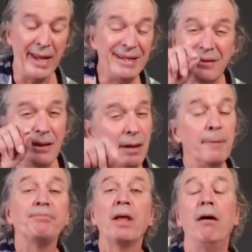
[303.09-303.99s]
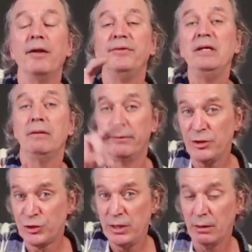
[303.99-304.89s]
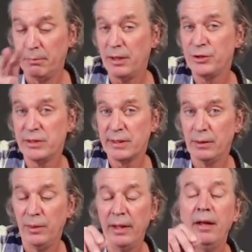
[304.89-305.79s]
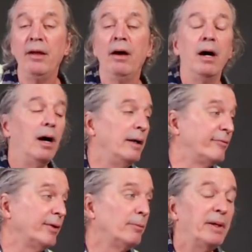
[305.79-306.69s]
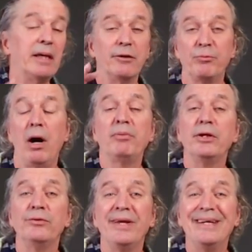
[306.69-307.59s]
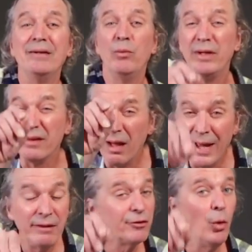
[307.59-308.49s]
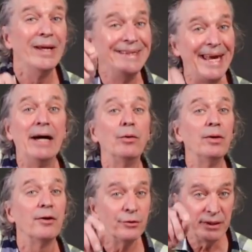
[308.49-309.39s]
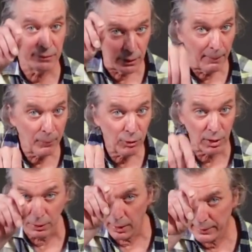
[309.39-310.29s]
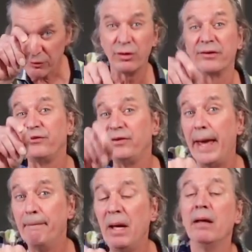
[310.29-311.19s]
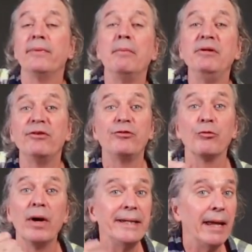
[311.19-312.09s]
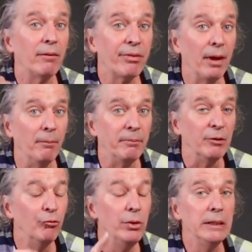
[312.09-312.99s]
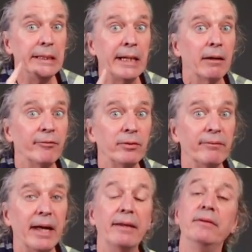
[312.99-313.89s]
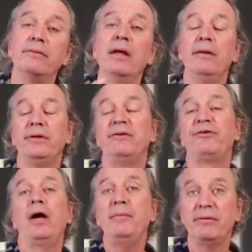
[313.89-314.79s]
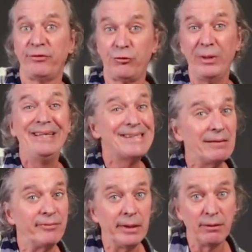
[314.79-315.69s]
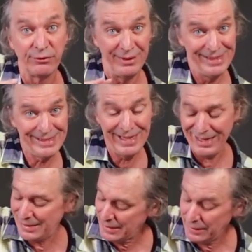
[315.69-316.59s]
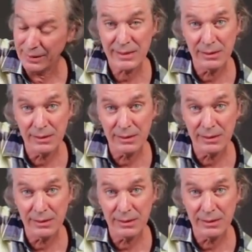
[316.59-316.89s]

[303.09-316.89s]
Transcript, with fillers: anything on, the, on this sheet, on my sheets anyway, uh, if fingerpicking is properly notated, when the line is going down underneath a number, a line is called a stem. That means it's your right hand thumb. Be really careful of that. The, the assignment of strings to fingers in this case, in this